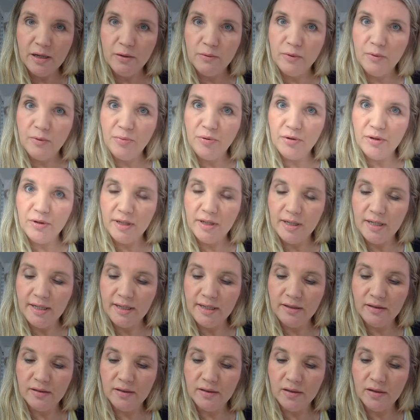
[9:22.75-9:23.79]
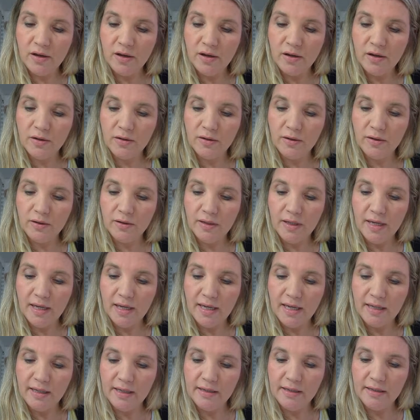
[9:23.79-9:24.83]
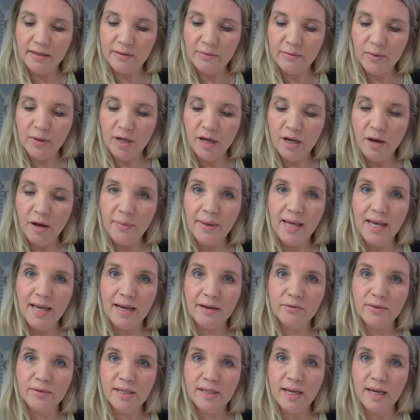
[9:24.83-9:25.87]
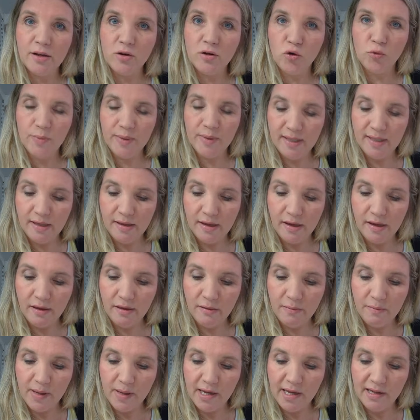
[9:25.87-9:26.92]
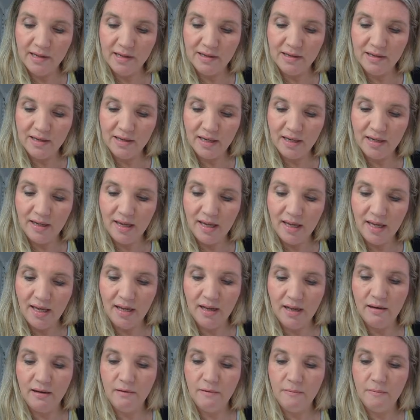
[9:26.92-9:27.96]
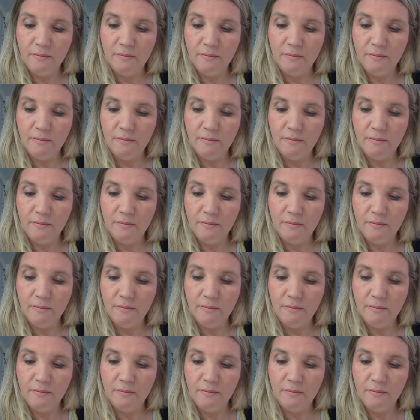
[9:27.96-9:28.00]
We're putting a little circle on the end. We're coming out again opposite the other bend and in.